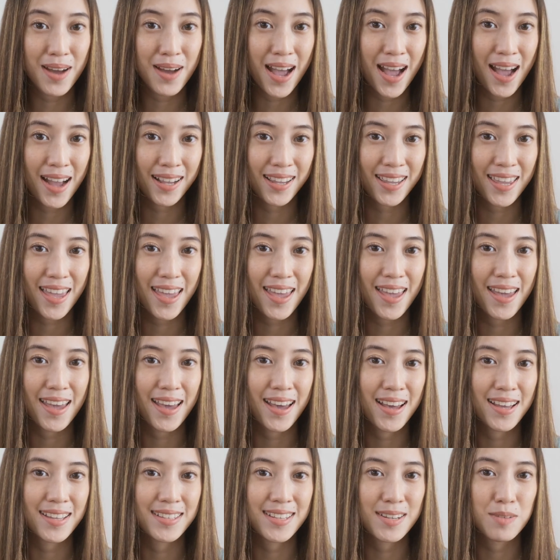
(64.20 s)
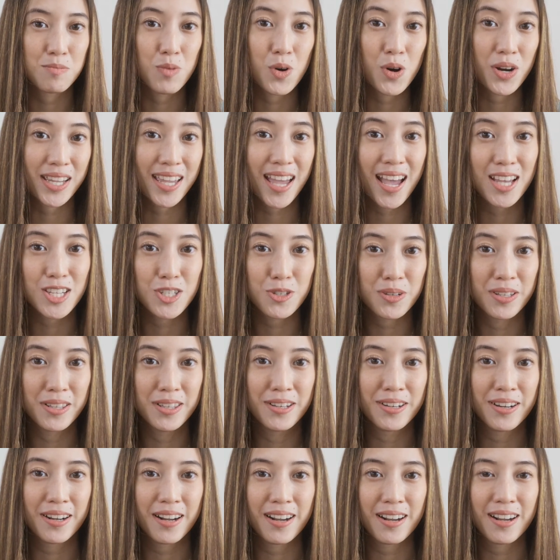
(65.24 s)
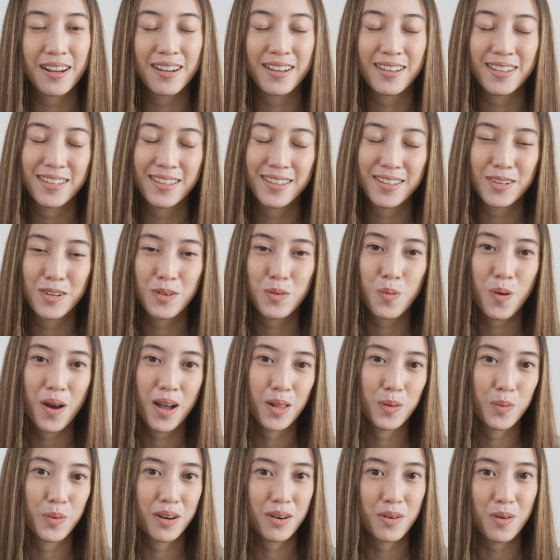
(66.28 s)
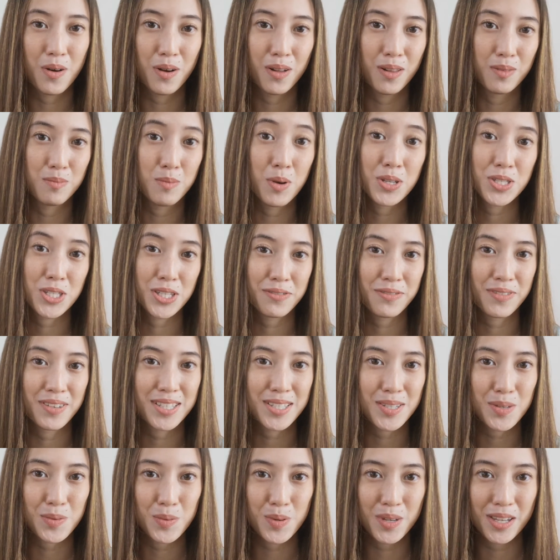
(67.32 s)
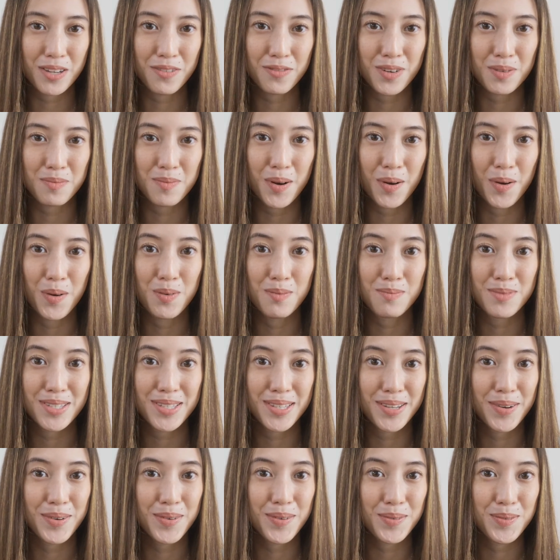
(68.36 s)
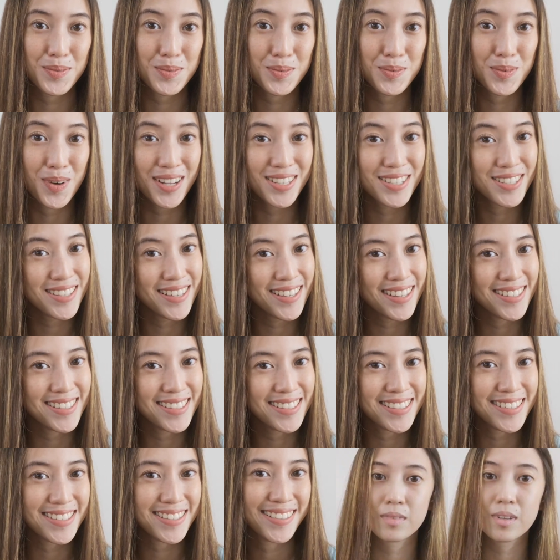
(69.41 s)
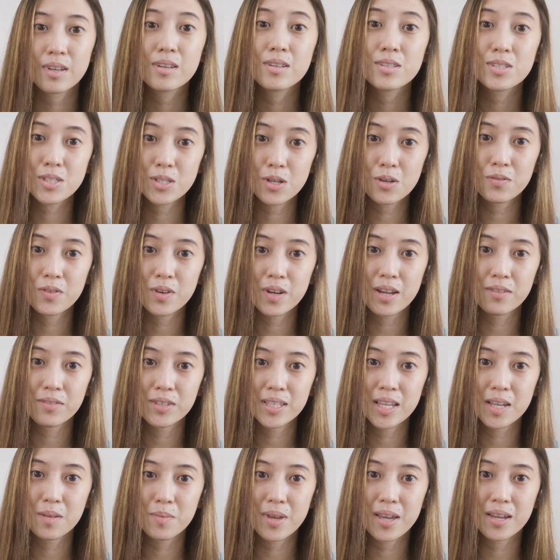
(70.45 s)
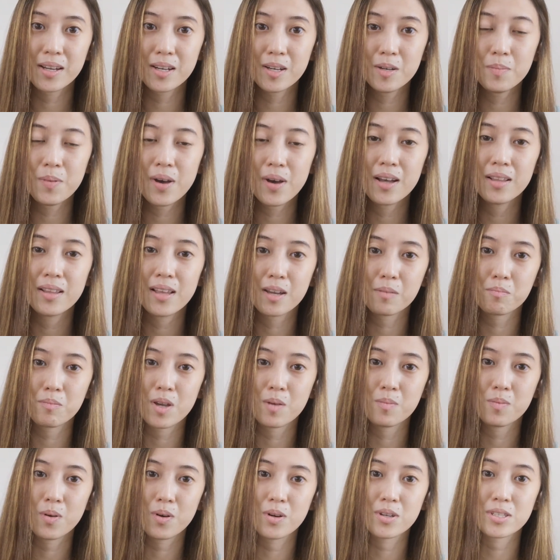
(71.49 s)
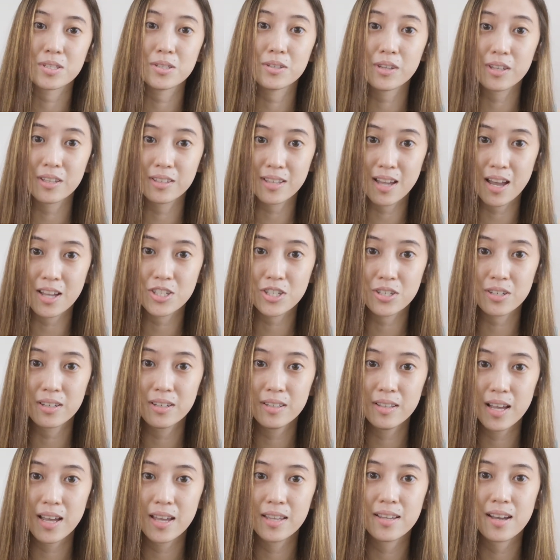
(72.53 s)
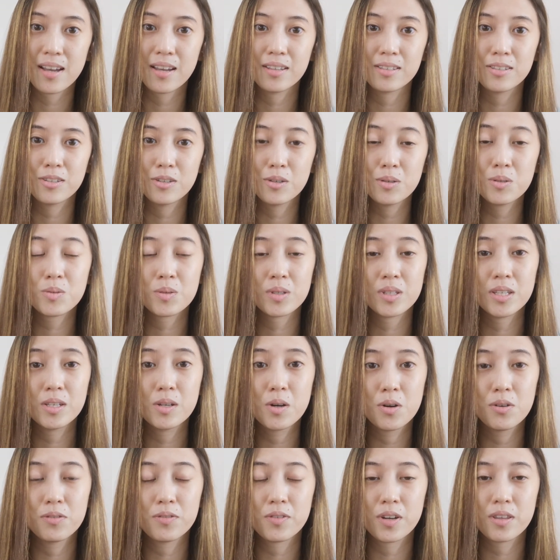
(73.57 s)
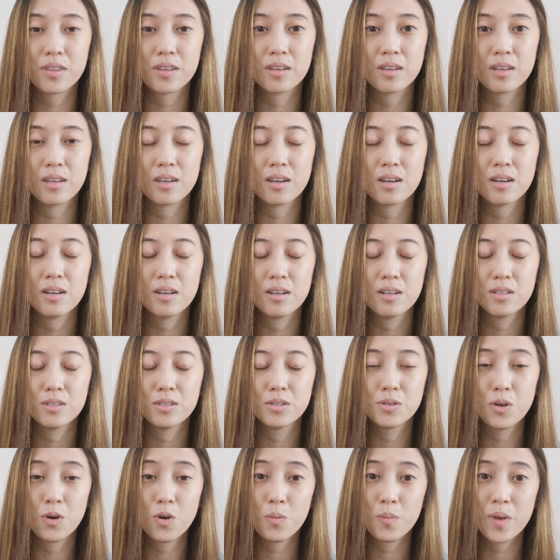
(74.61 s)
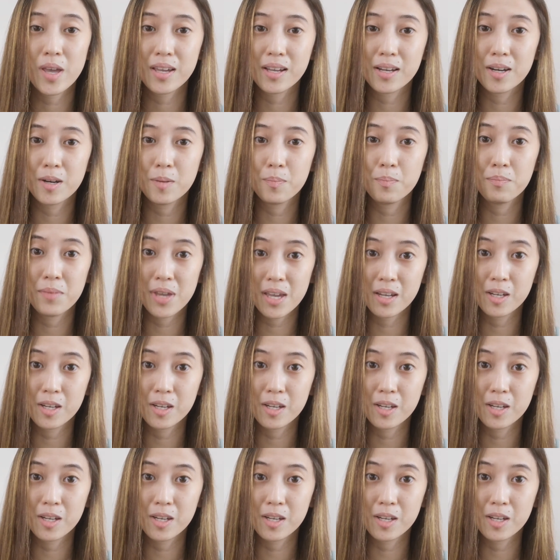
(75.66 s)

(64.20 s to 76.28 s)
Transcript: back and a more casual look while most of us are working from home. So watch this. So for everyday makeup, I like my pores looking natural, and I usually go for the no makeup